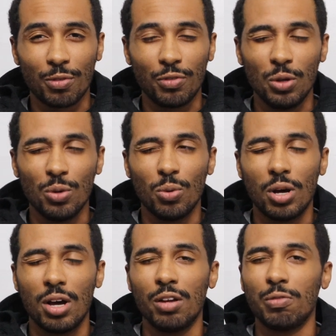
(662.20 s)
review.
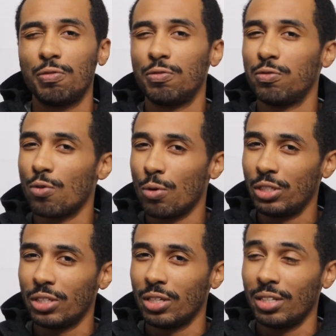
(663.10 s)

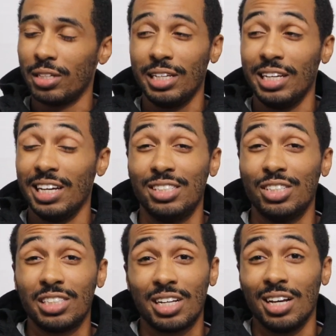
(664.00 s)
Unfortunately, it's
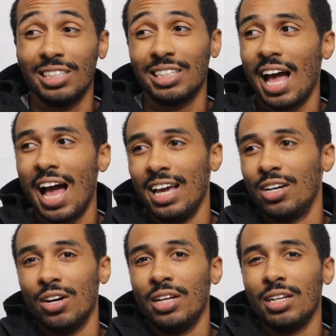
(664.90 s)
just because I
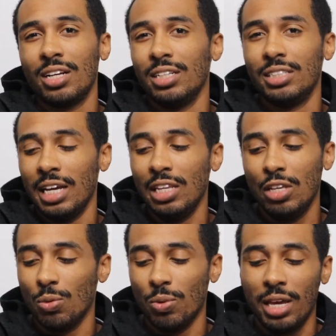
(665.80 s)
couldn't
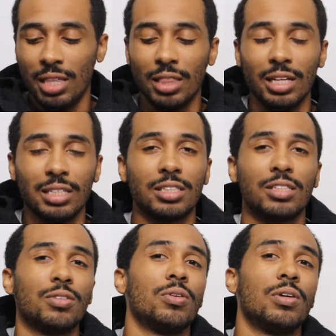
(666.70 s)
continue in
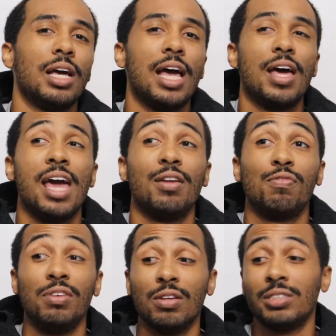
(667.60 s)
these and
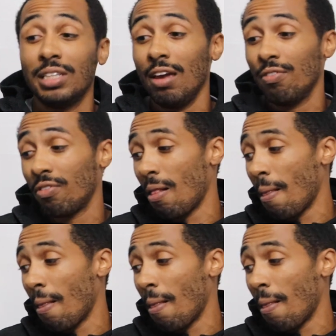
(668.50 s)
feel safe.